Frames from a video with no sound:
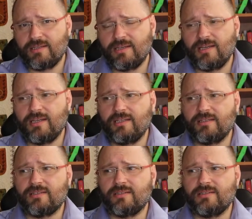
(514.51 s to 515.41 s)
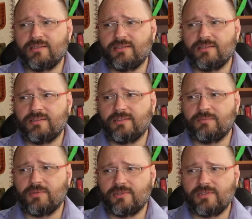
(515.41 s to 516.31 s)
and the
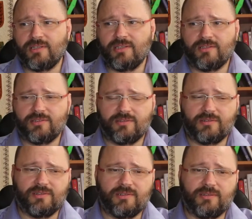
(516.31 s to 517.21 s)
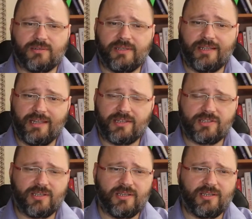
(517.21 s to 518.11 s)
policy leaders or the elites,